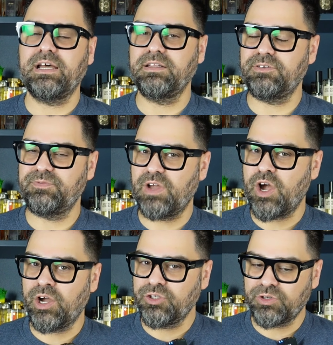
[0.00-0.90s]
I would love
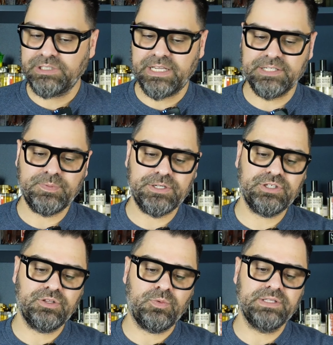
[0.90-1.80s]
uh, your take,
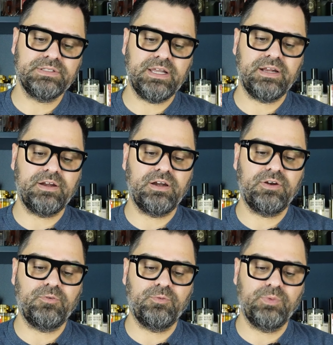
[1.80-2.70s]
especially the ones that
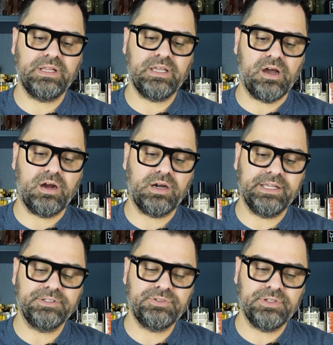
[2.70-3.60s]
are really are
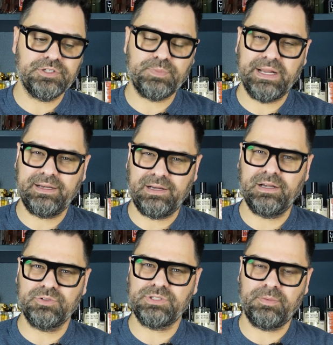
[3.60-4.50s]
into this brand. And I
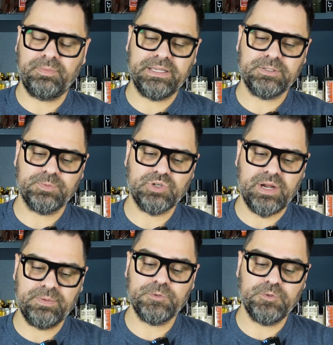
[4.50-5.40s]
know some of my
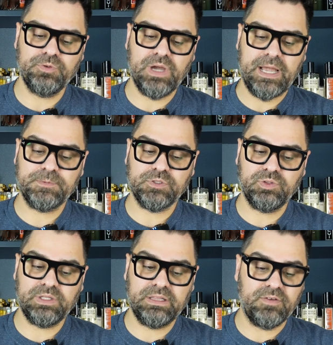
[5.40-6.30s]
subscribers do
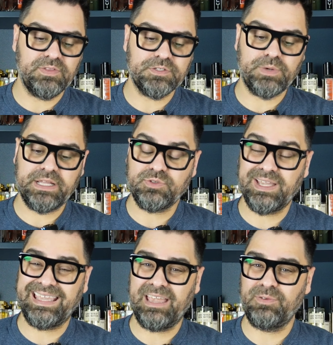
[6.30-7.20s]
absolutely love this brand. So
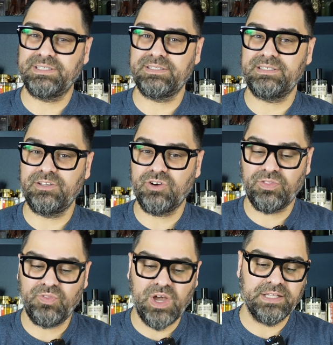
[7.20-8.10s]
I can't wait to see your
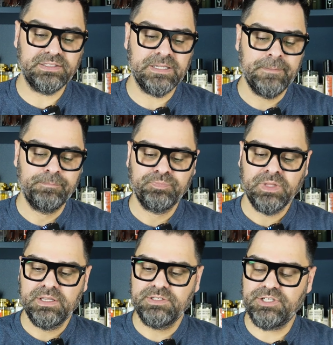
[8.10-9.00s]
thoughts,
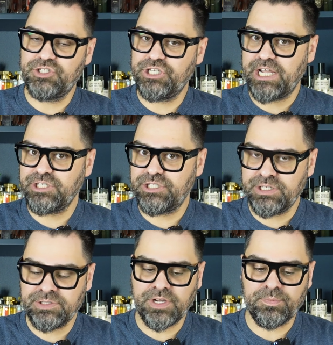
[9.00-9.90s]

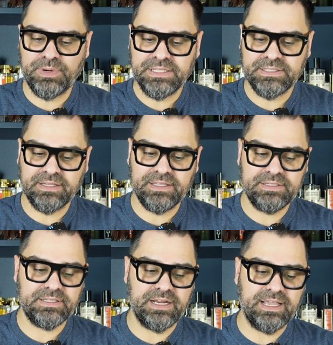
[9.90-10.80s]
suggestions on brands like
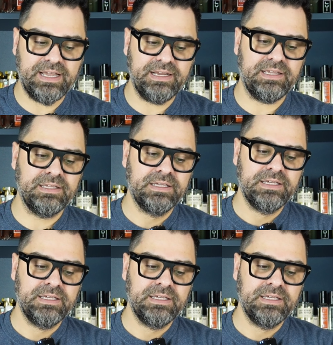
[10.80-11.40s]
this that I kind of